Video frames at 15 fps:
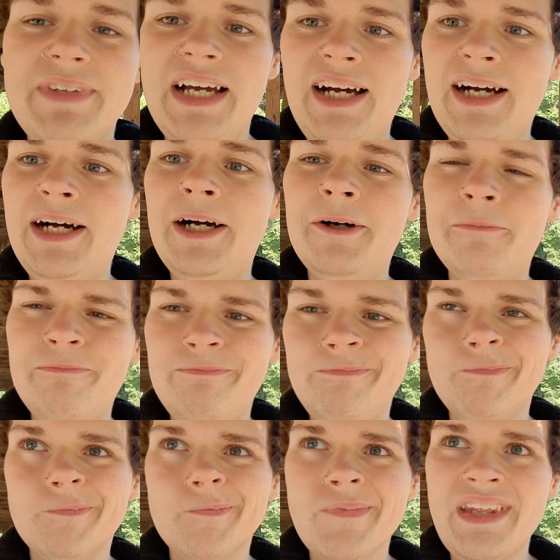
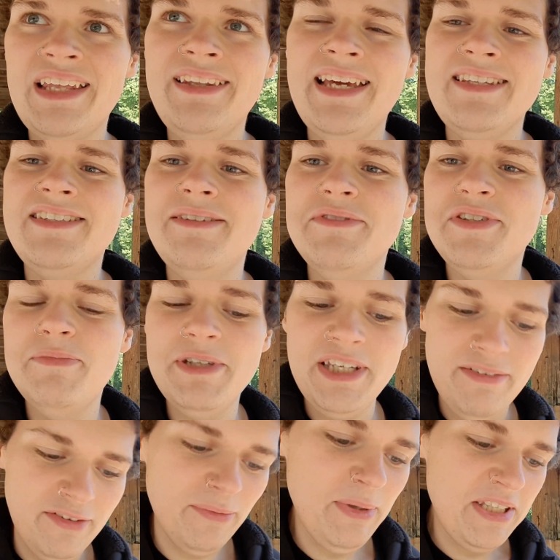that seems to be
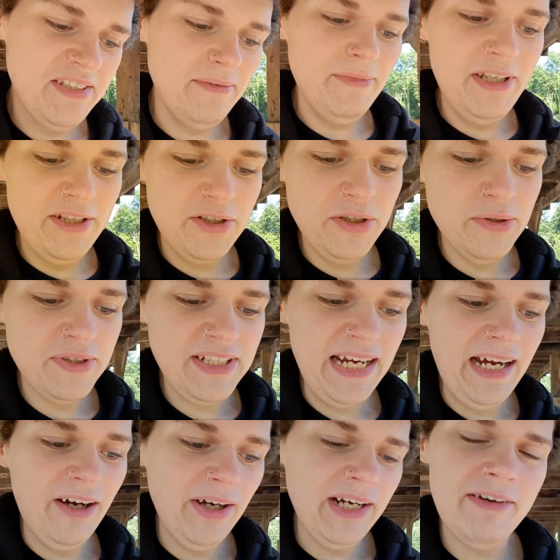giving me some issues
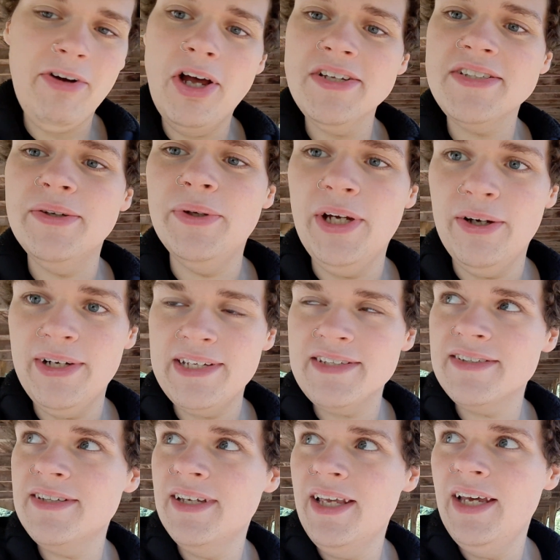now. And I've also
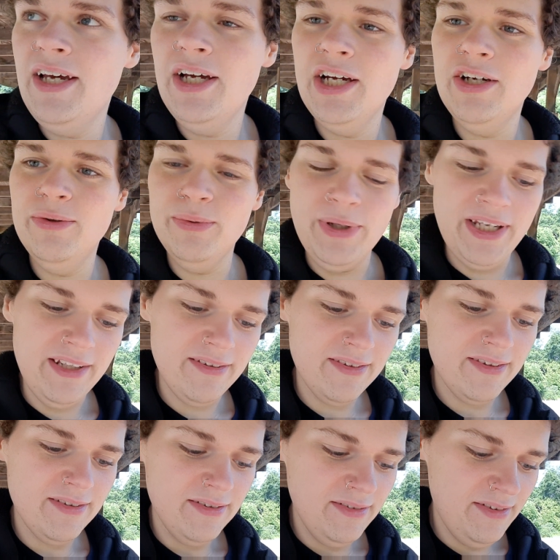noticed
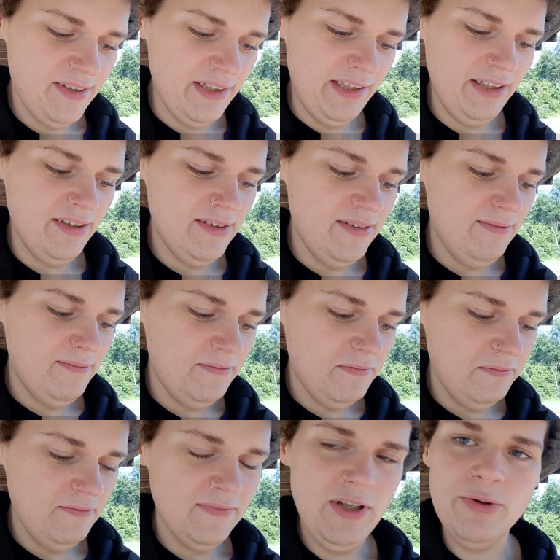with the
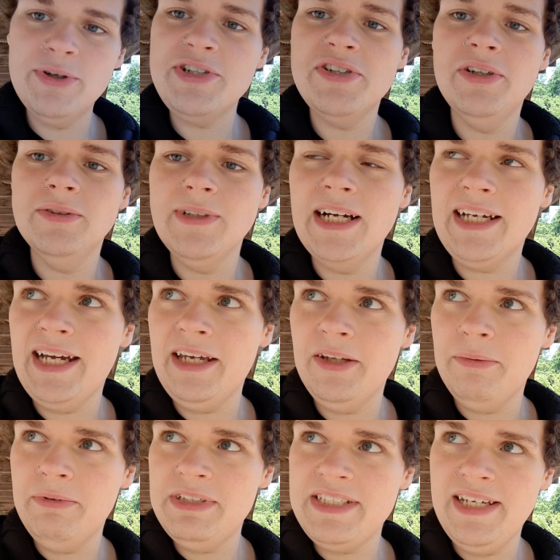original Rock
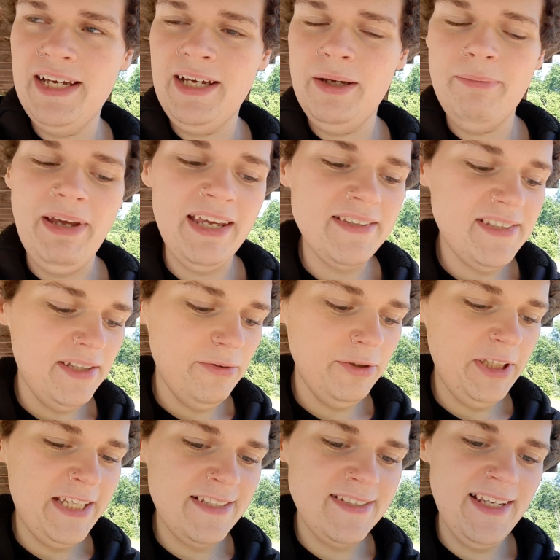Island magazine
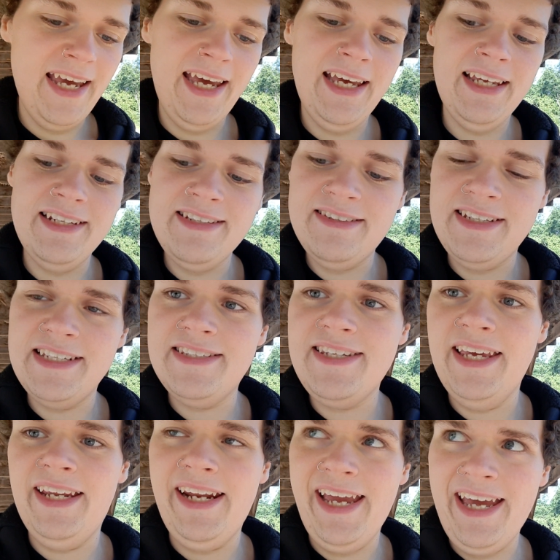release and the
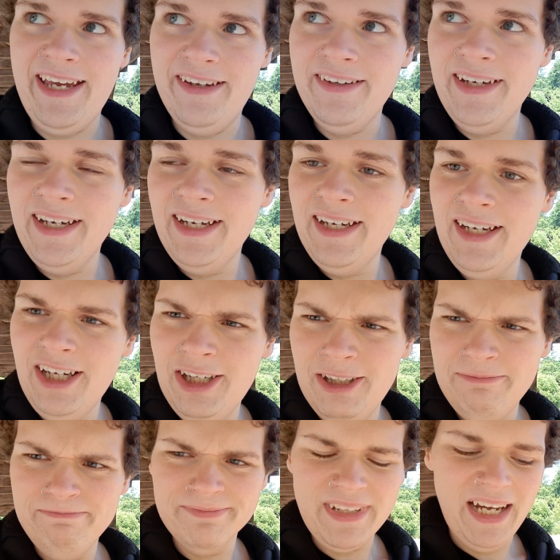10/8,
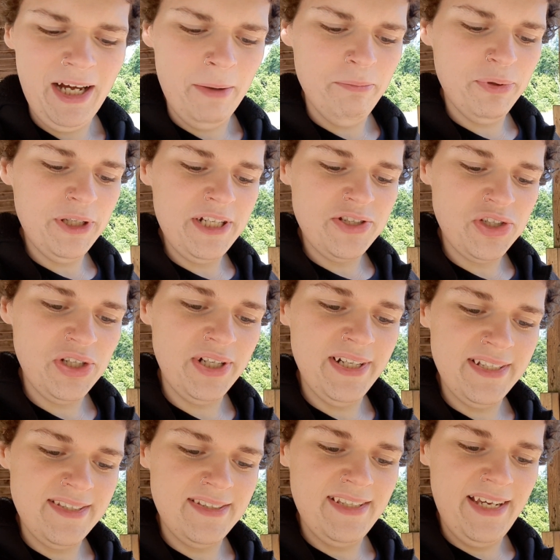I'm pretty sure
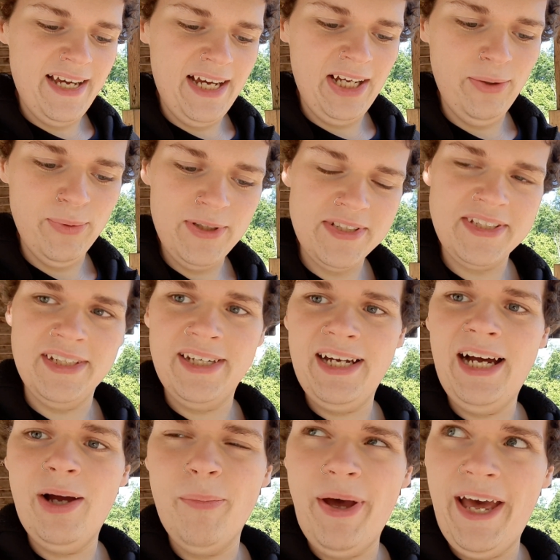it's the Wilson
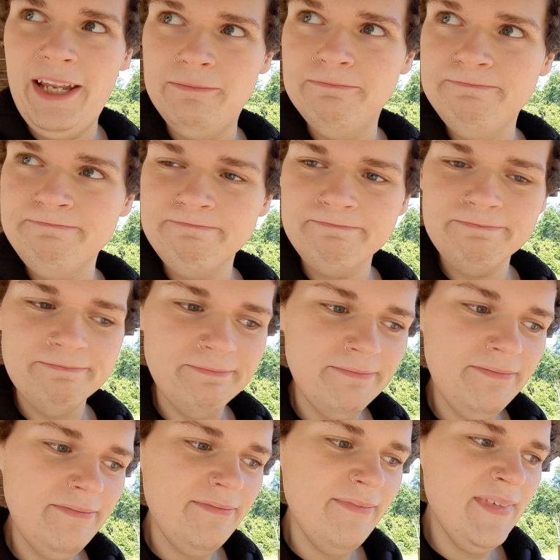Combat
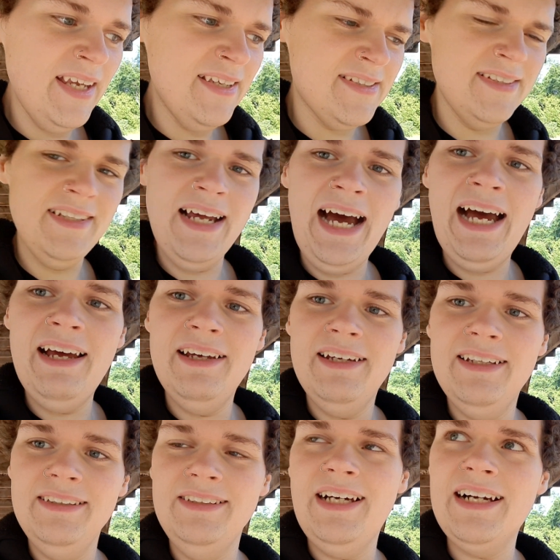is not
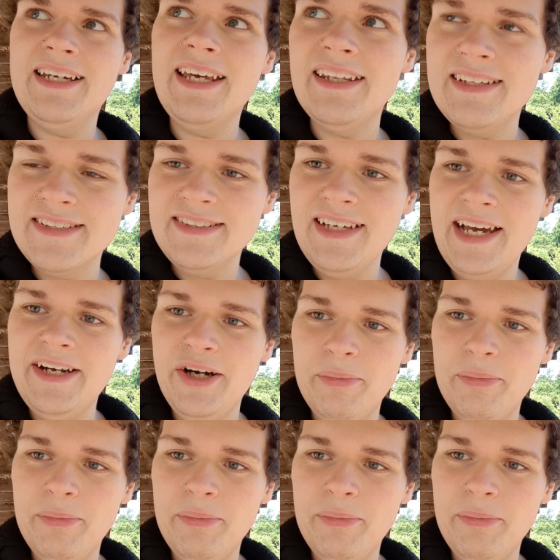locking the slide